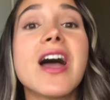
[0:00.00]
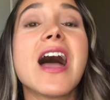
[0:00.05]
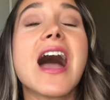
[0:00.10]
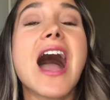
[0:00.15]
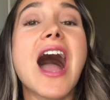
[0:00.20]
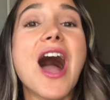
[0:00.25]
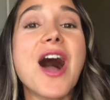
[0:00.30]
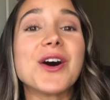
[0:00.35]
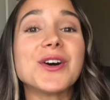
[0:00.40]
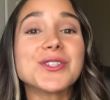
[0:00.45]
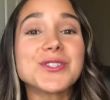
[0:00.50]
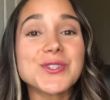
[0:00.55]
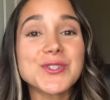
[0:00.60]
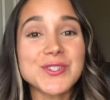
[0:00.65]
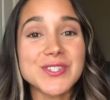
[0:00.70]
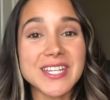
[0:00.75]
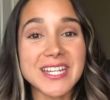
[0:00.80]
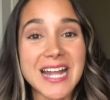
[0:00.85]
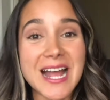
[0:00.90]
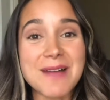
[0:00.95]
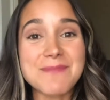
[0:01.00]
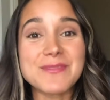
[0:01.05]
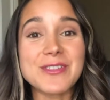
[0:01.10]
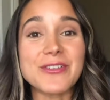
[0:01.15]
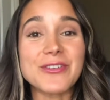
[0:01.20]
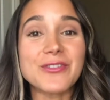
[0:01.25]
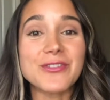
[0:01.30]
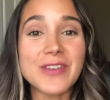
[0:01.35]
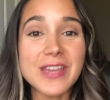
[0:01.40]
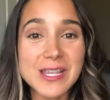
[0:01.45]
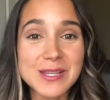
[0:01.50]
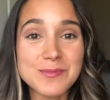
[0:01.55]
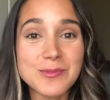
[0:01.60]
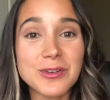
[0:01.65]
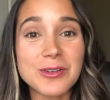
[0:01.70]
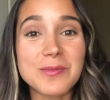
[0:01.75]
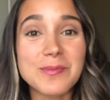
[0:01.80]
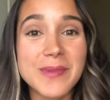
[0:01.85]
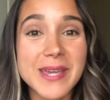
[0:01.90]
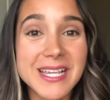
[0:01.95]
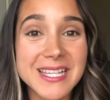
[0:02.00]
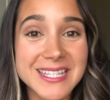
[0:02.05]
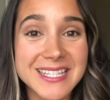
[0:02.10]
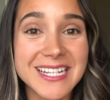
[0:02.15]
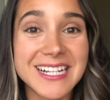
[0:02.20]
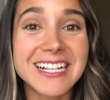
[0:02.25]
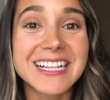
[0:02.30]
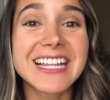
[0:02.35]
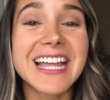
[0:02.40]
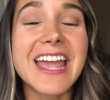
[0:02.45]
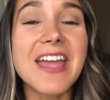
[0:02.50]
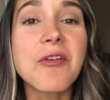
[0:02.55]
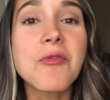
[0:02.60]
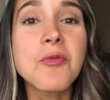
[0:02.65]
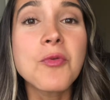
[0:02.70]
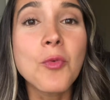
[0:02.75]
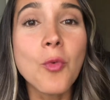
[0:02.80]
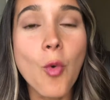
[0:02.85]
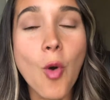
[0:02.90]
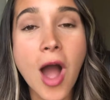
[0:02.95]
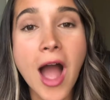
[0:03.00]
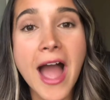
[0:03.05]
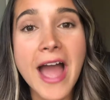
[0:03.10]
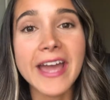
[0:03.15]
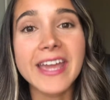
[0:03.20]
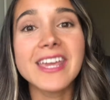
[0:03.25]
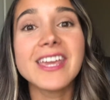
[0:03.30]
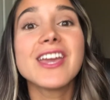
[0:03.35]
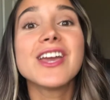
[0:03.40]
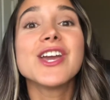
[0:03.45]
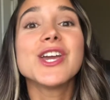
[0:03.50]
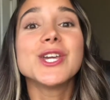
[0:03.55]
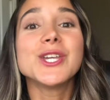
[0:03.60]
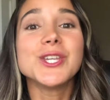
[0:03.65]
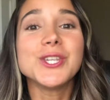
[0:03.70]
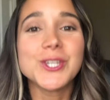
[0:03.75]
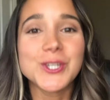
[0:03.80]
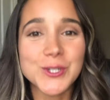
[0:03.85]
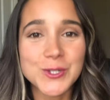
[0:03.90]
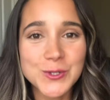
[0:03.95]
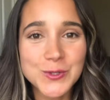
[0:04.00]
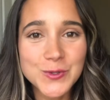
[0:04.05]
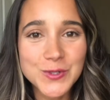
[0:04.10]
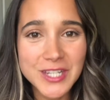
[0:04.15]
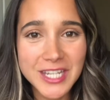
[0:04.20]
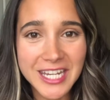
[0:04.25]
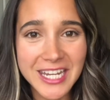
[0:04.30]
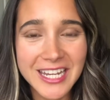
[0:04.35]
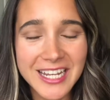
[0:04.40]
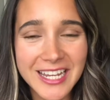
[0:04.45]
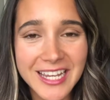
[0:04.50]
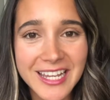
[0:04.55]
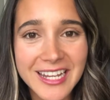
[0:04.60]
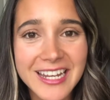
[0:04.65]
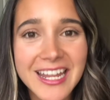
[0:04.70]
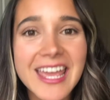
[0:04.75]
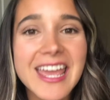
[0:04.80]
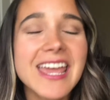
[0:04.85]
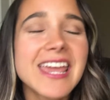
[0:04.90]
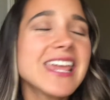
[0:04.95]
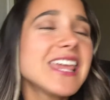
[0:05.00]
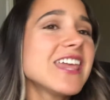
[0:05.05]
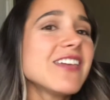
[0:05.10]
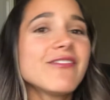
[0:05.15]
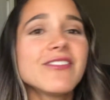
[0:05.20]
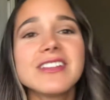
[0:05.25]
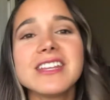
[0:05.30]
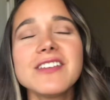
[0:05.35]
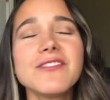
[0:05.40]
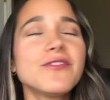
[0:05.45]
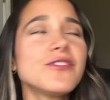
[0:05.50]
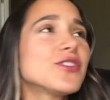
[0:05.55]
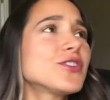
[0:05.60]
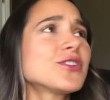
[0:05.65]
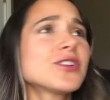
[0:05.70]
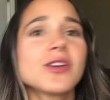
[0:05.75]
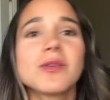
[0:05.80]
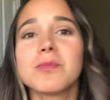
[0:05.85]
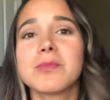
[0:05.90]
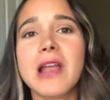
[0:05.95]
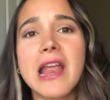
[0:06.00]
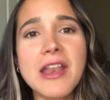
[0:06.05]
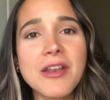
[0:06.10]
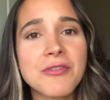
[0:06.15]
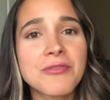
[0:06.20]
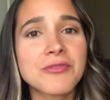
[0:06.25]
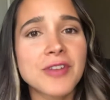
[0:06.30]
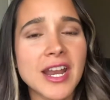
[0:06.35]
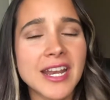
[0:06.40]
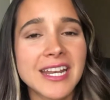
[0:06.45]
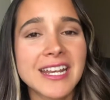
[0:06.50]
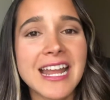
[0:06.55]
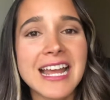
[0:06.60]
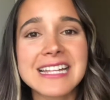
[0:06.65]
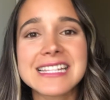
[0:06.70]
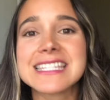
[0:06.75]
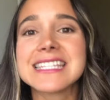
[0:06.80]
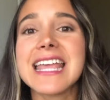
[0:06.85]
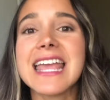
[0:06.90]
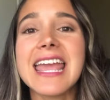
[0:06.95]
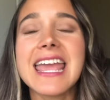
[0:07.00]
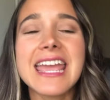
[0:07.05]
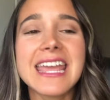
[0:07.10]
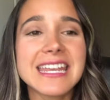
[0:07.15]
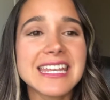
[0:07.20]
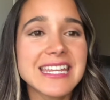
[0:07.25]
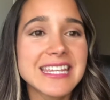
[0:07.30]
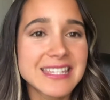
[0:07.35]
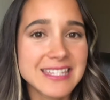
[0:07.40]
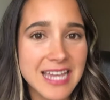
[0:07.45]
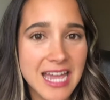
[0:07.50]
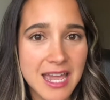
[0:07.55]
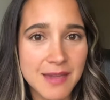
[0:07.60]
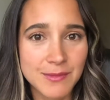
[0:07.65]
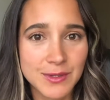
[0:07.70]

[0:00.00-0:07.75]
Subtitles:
how to set up the Facebook pixel and why you need it, even if you're not planning on running ads anytime